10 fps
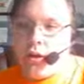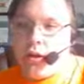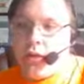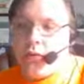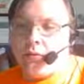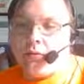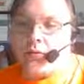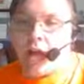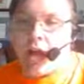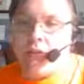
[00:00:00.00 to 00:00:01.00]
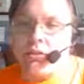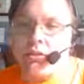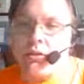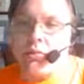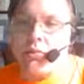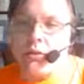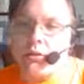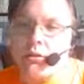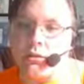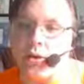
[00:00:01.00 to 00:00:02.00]
If it was after the
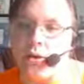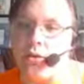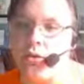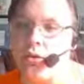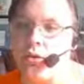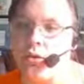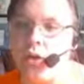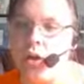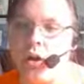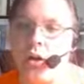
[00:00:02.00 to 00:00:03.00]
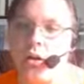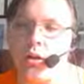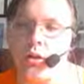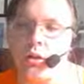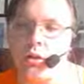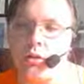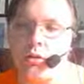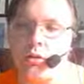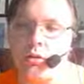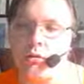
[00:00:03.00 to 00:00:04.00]
witness heard the clock,
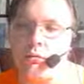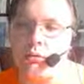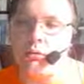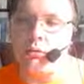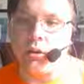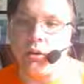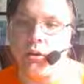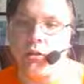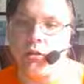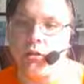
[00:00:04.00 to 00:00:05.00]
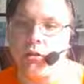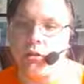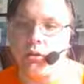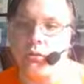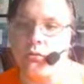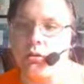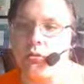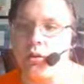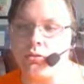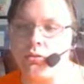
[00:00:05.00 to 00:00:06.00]
when there is no
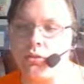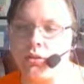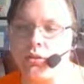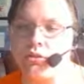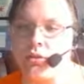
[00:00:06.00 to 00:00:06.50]
contradiction.